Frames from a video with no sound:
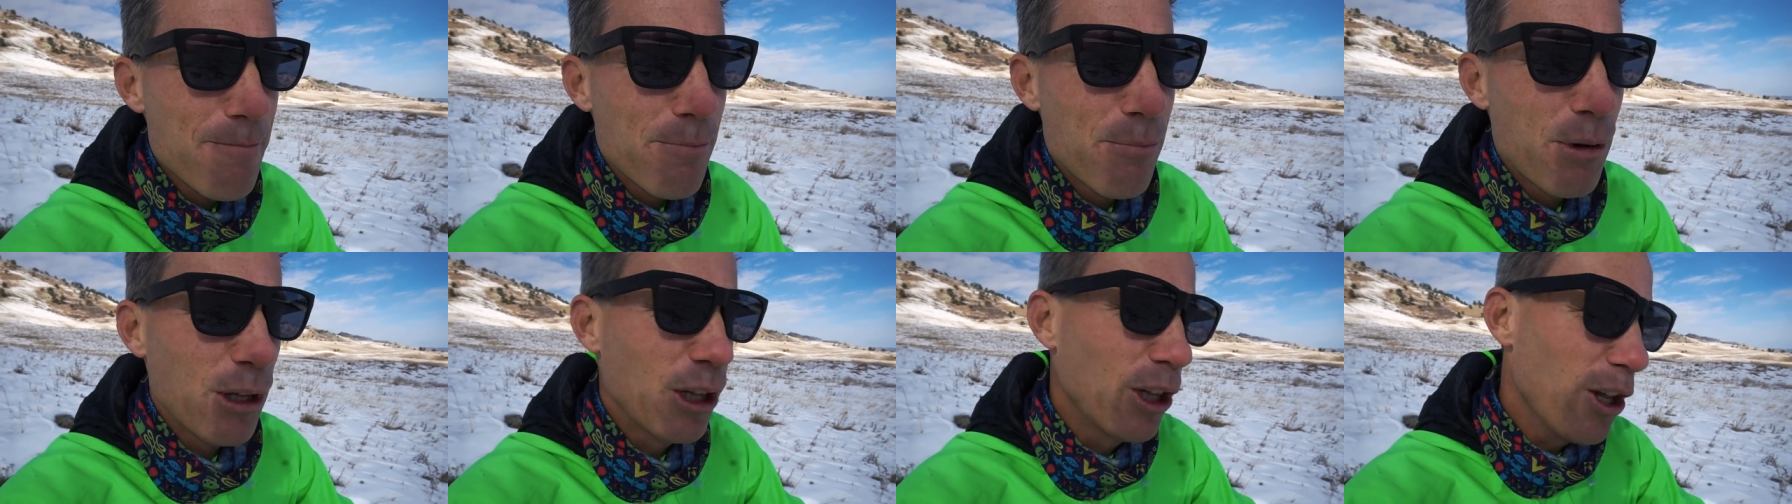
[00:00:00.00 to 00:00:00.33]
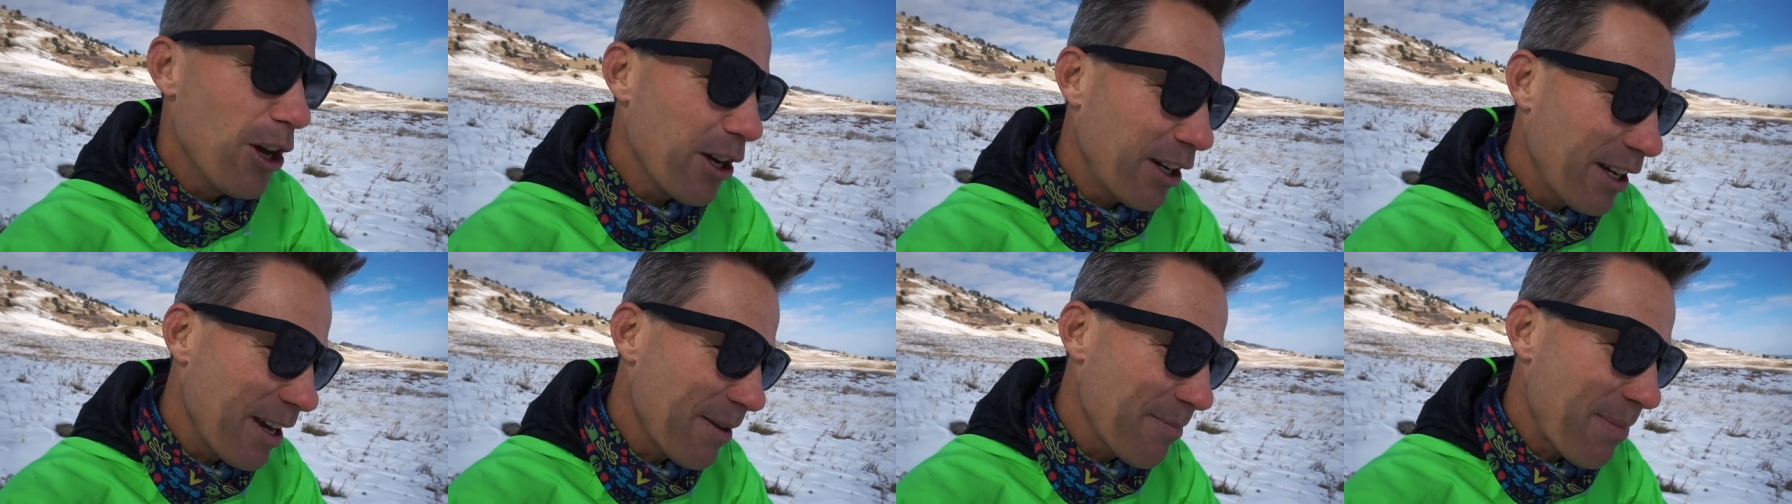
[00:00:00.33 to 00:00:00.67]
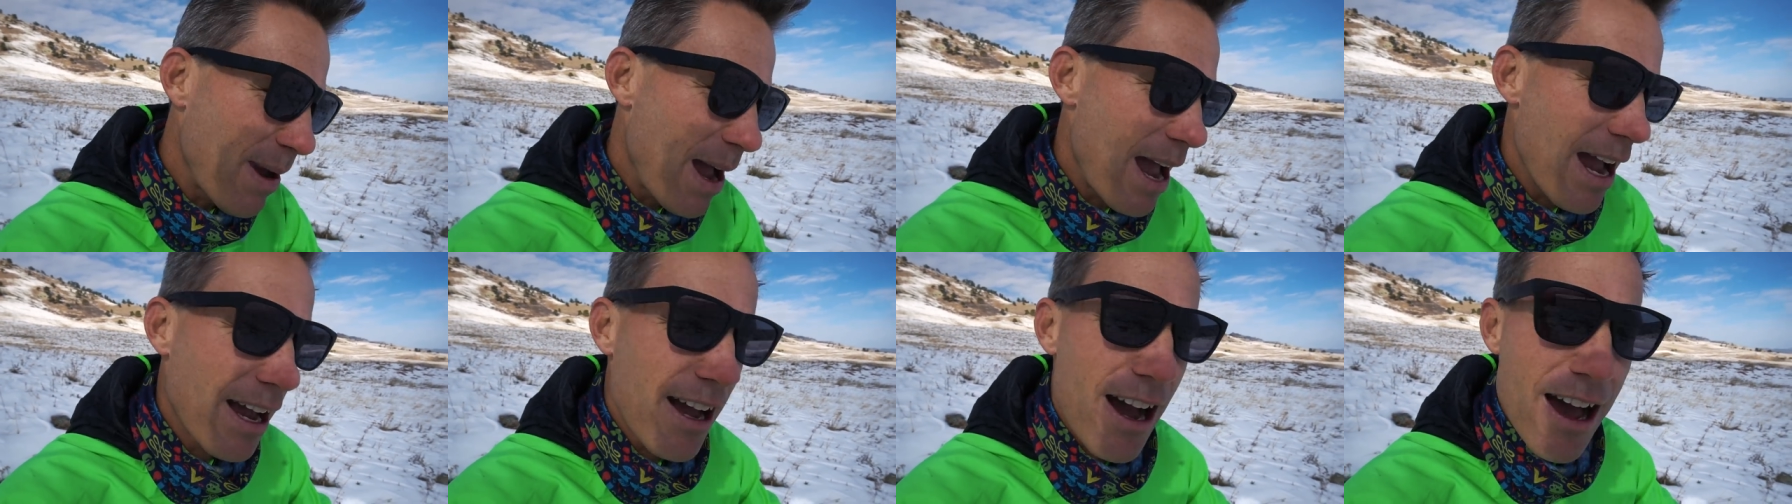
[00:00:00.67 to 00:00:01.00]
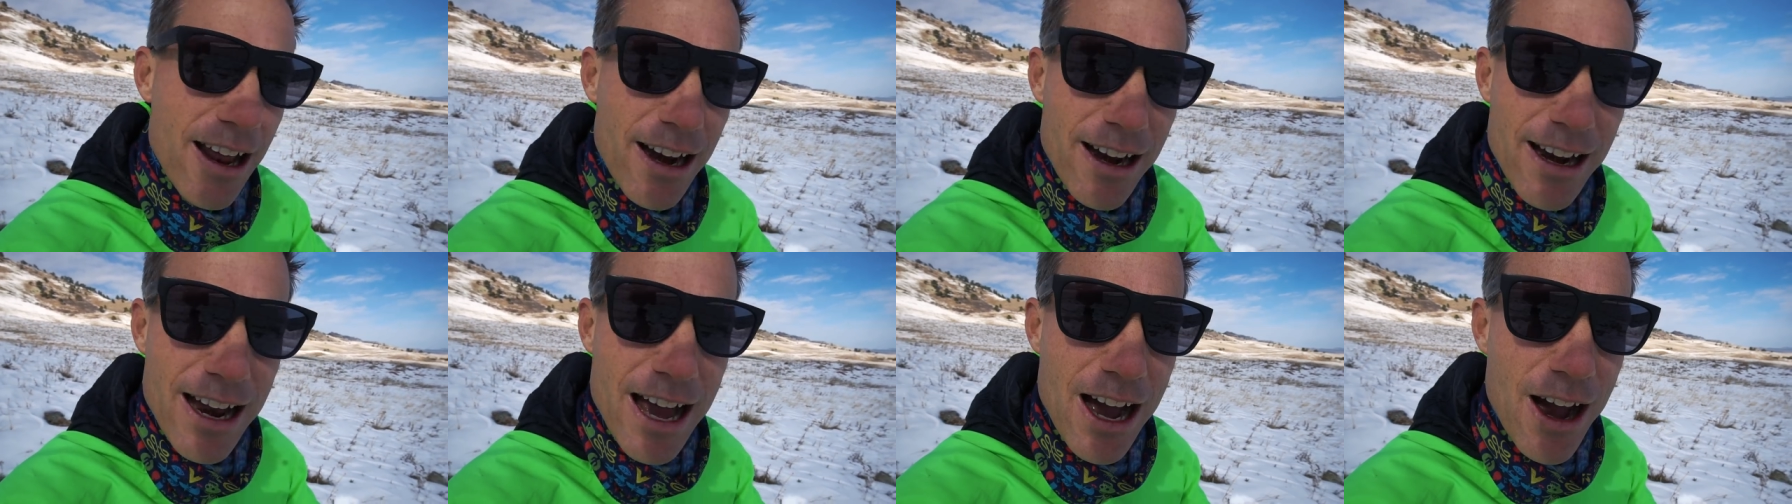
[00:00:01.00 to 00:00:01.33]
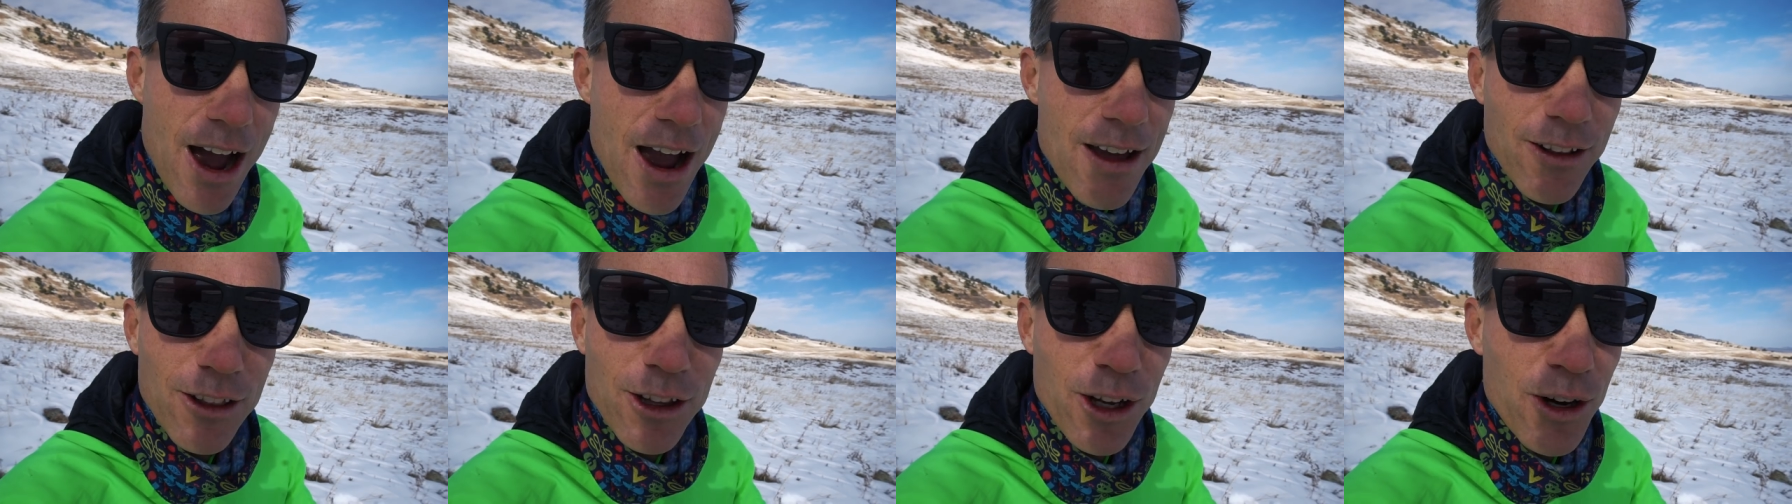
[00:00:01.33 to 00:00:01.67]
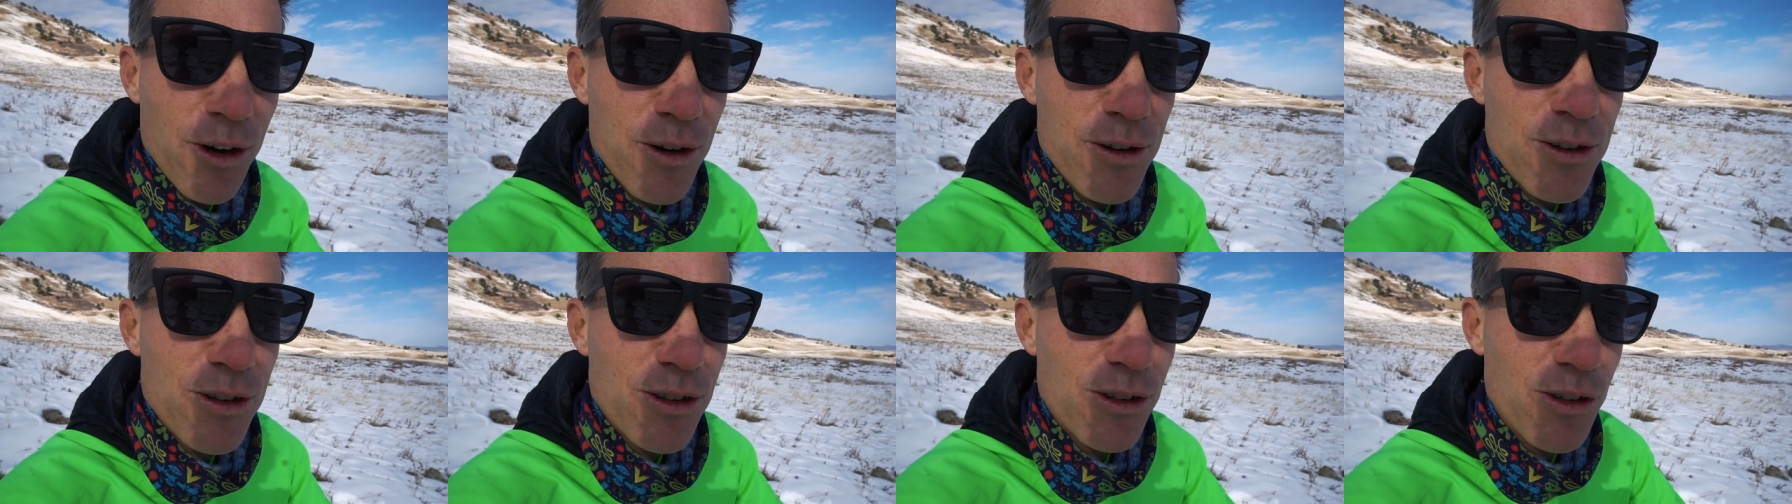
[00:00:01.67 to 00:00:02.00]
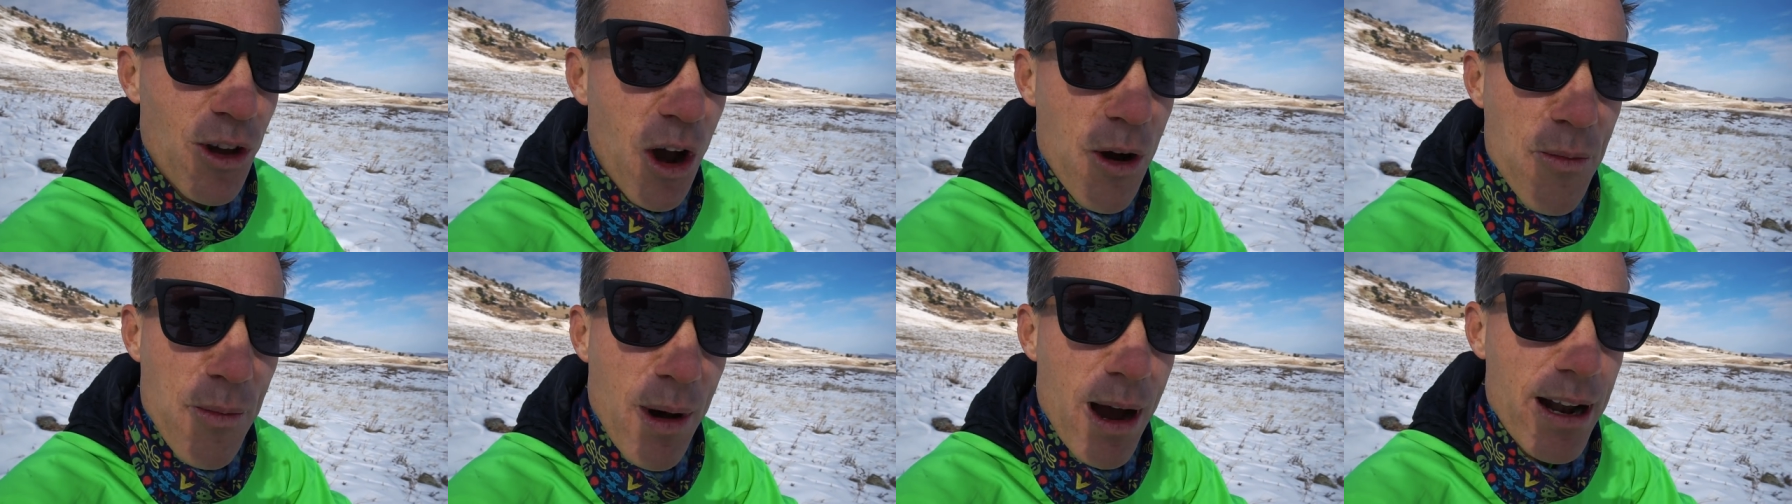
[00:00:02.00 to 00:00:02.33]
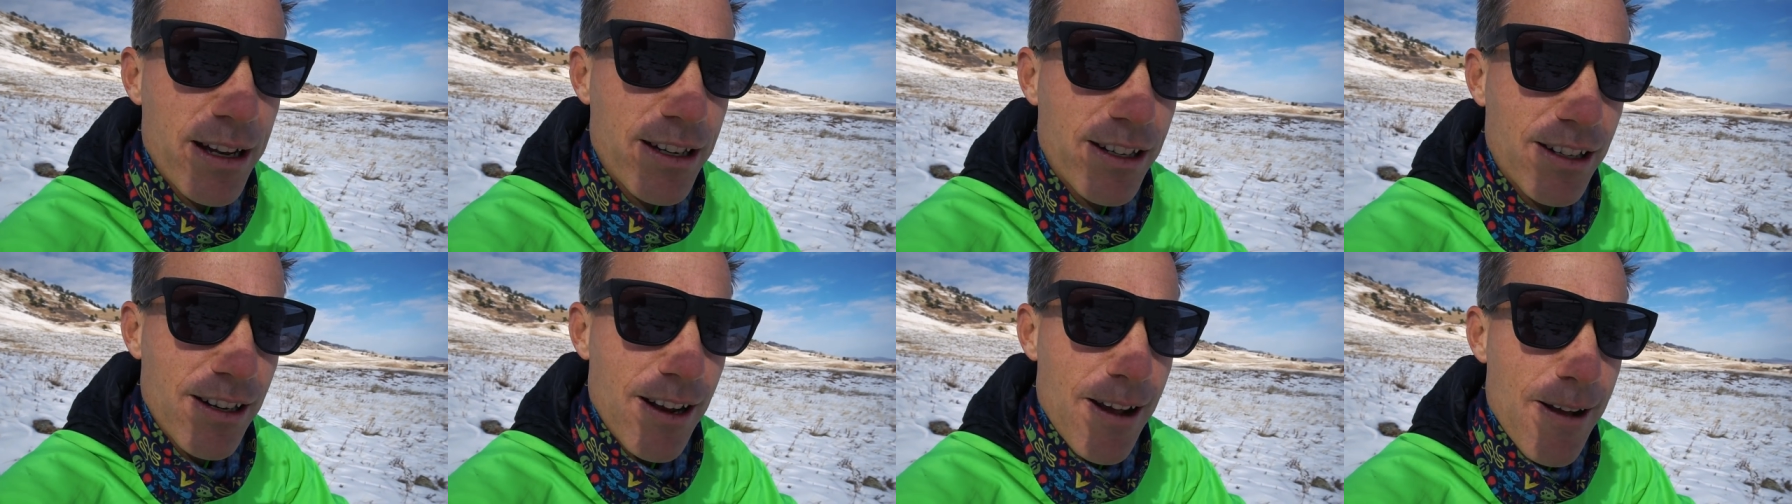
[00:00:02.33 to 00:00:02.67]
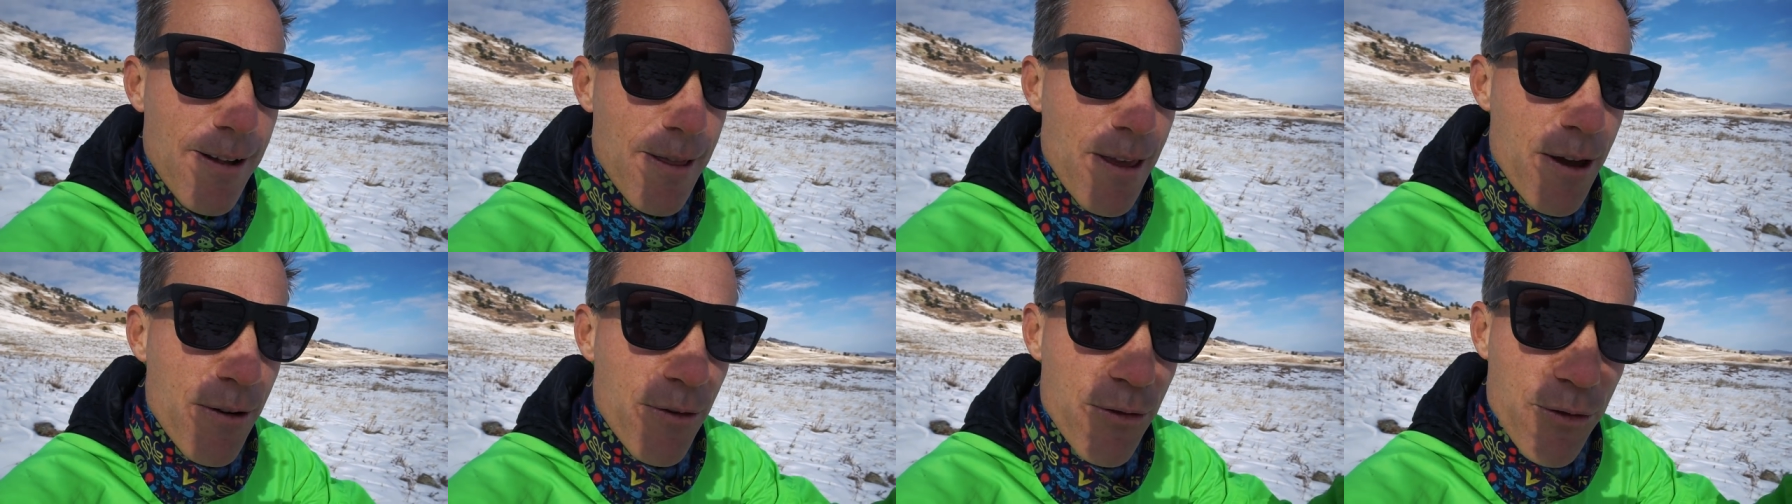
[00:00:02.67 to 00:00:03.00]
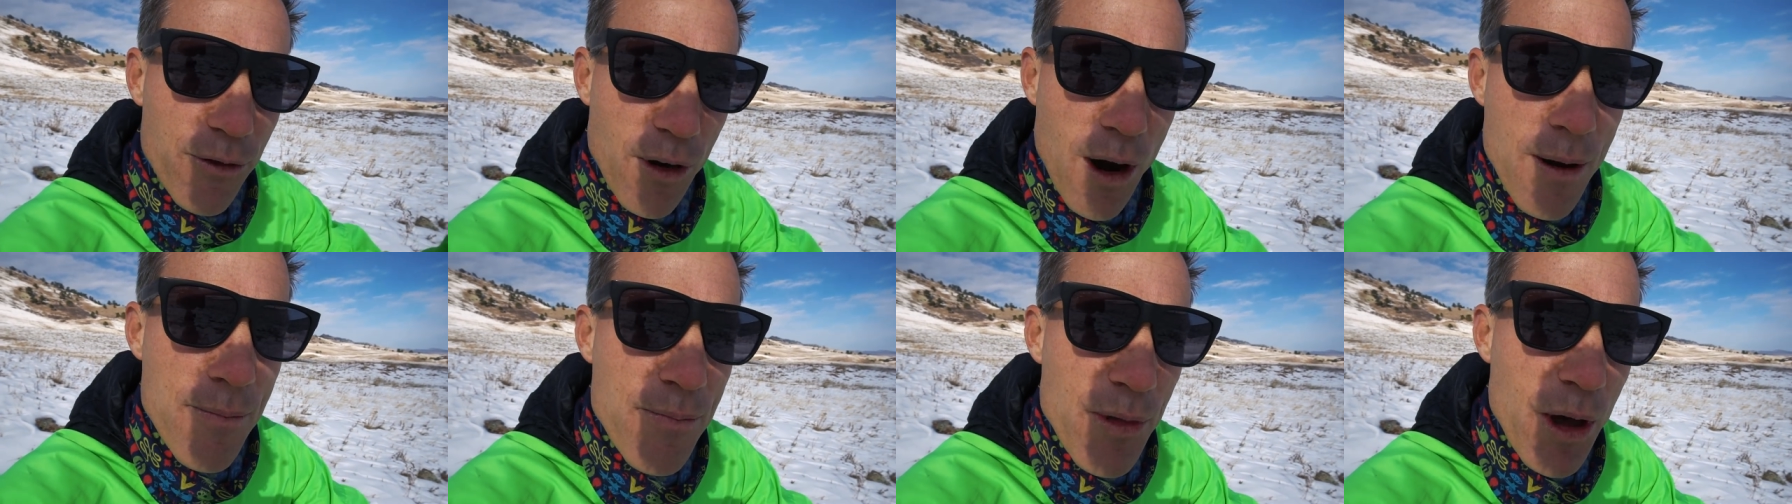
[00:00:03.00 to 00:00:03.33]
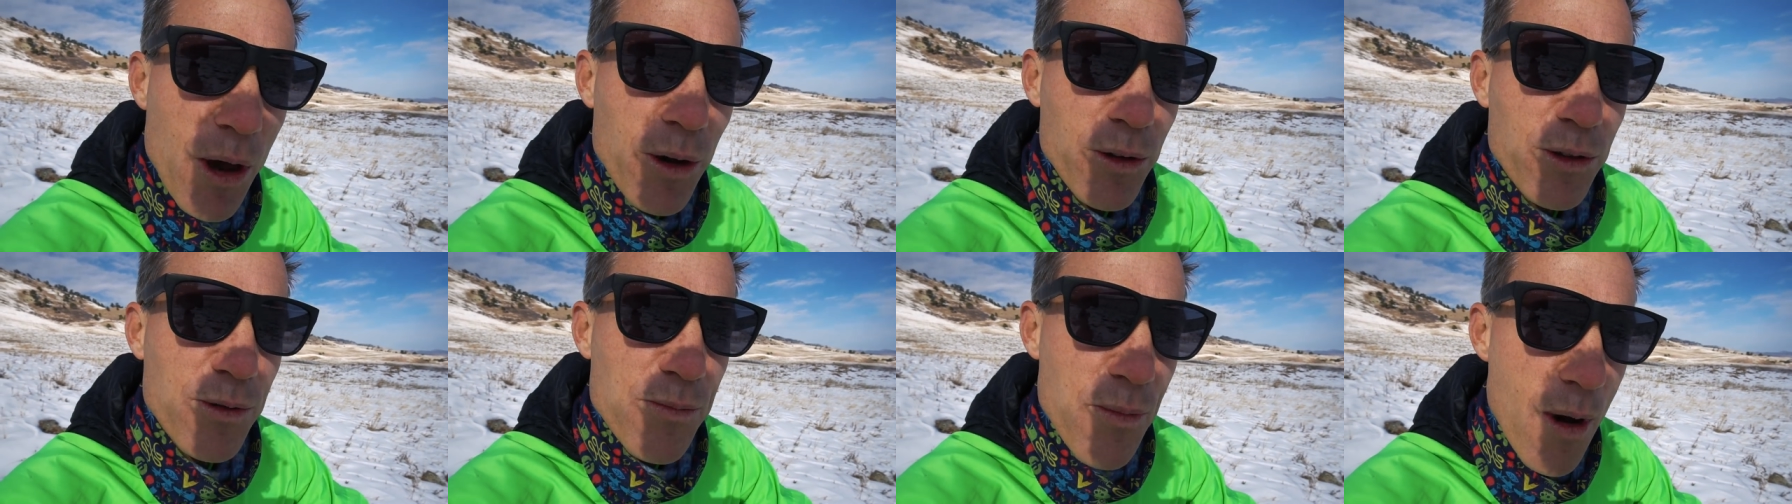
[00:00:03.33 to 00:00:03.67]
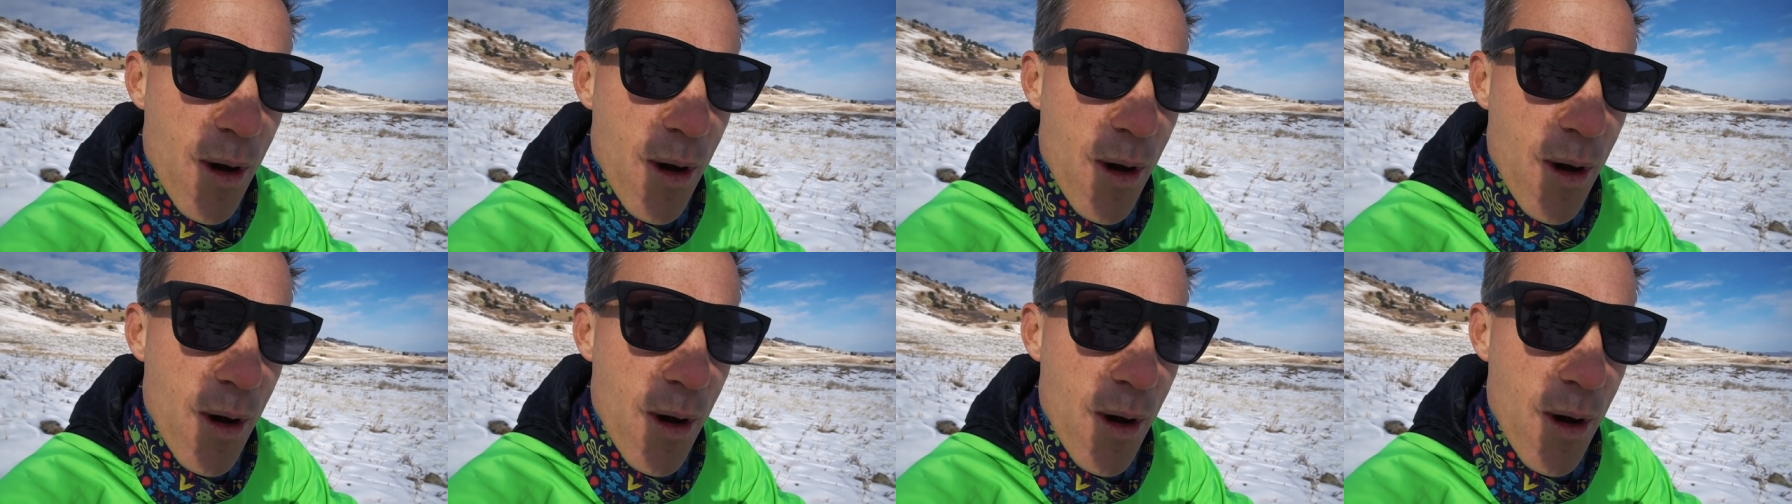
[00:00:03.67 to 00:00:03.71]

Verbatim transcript: But looking back on it now, I learned so much from those